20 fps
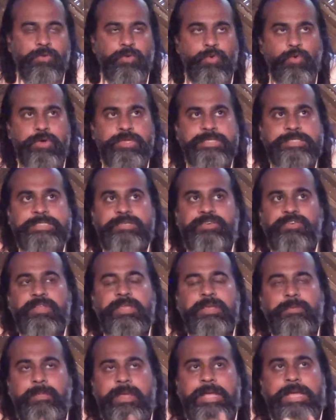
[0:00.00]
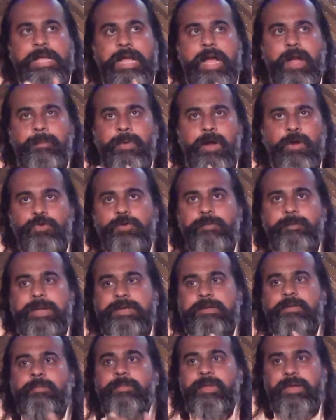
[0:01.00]
who is dreaming about
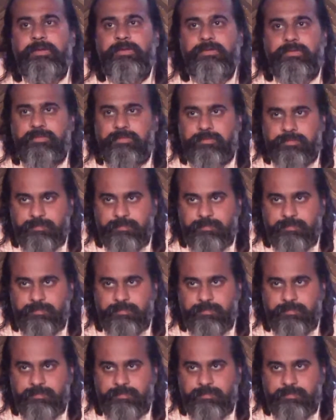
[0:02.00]
betterment,